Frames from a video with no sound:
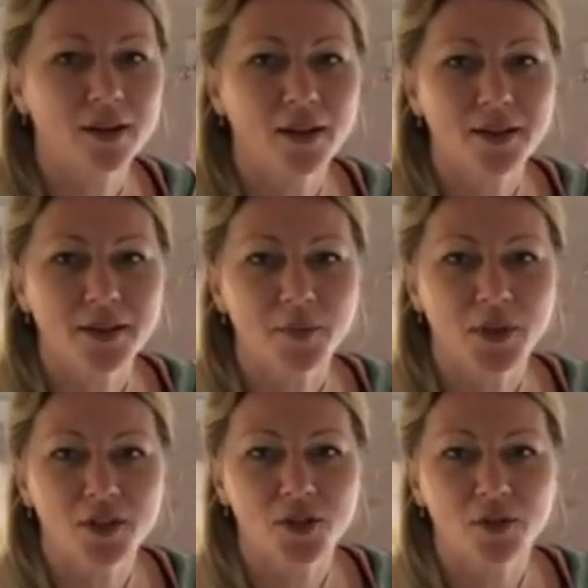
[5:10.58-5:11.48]
guys, I'm
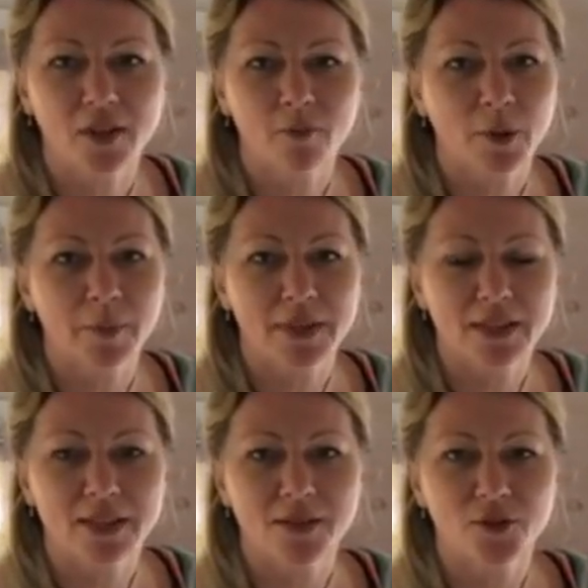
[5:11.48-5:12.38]
going to do life
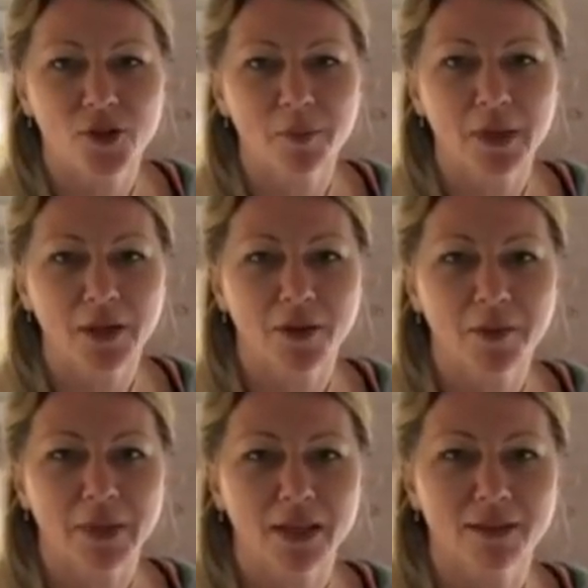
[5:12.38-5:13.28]
purpose because they're jumping out at
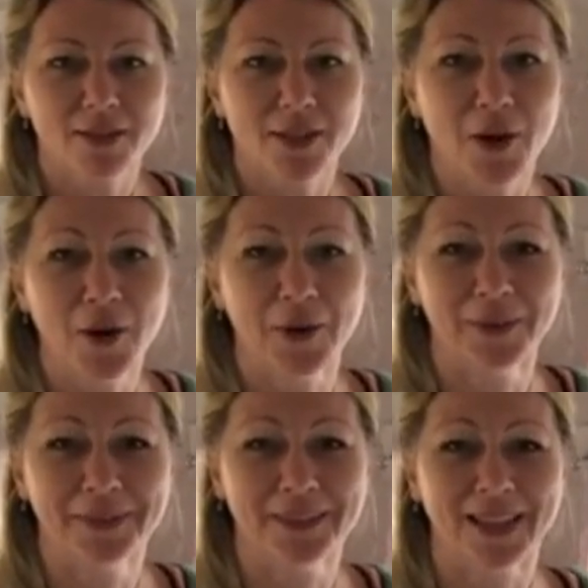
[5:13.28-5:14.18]
me. So,
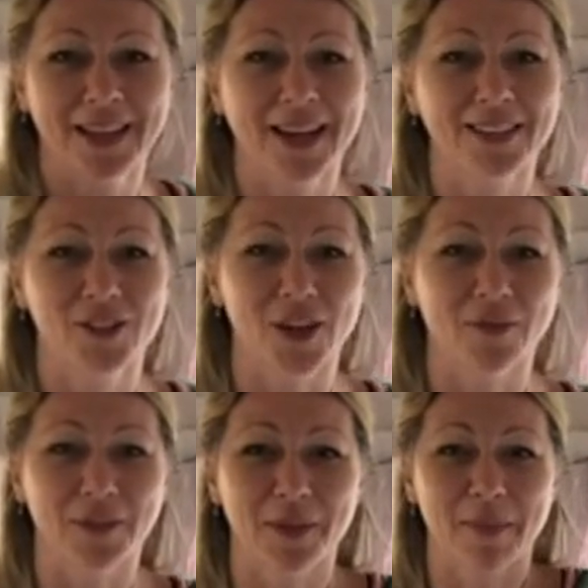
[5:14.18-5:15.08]
and I
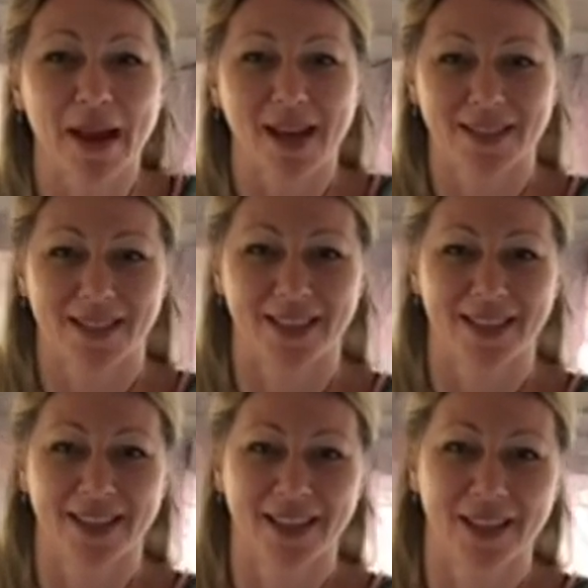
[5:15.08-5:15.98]
shuffled them by accident
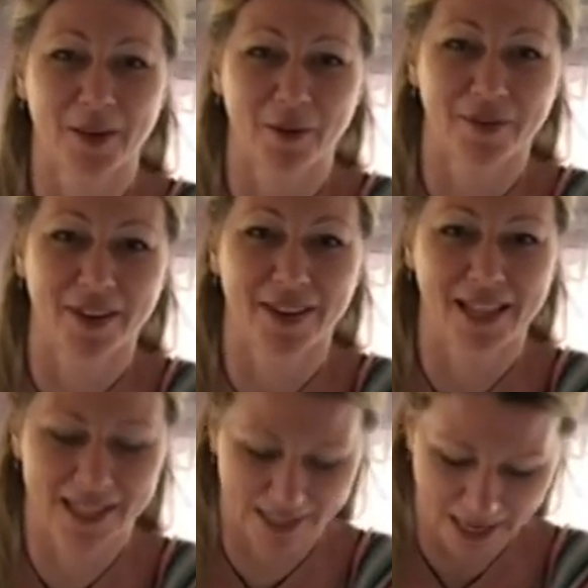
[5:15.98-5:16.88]
thinking they were
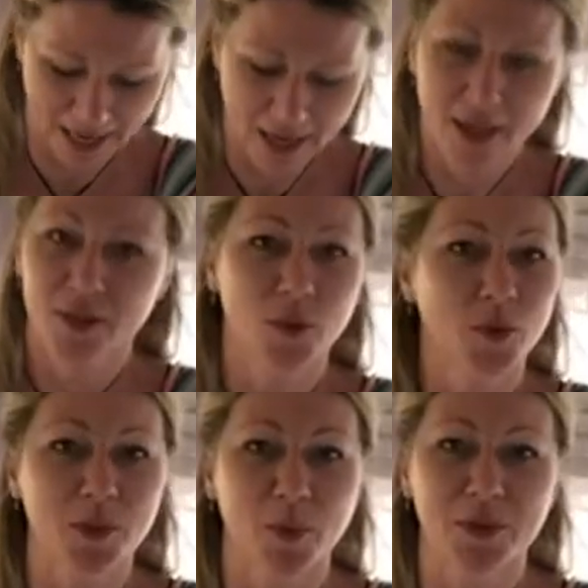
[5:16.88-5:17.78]
fairies. So
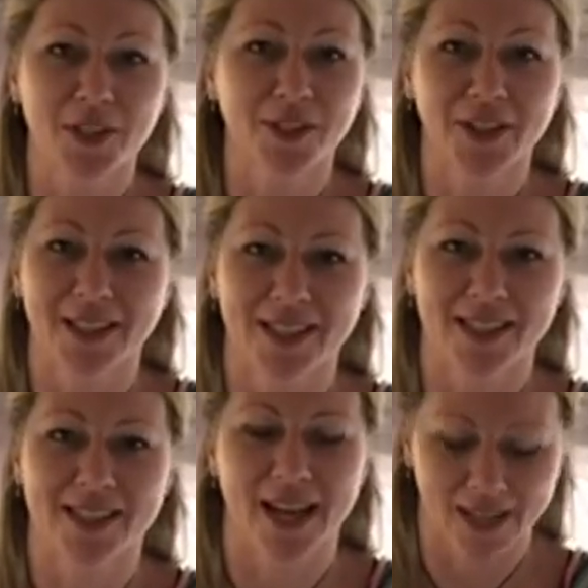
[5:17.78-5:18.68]
we're supposed to look in this
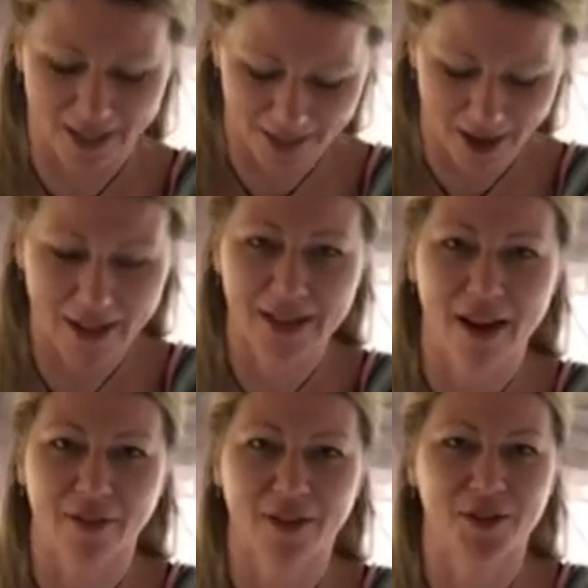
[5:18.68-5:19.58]
deck. I
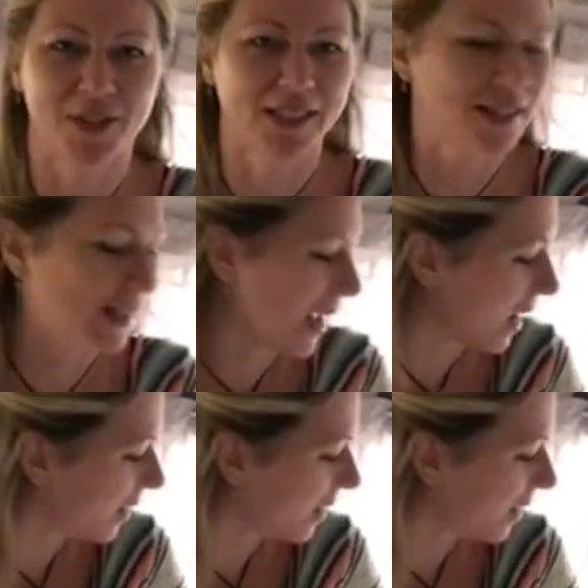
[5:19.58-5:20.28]
never use this deck.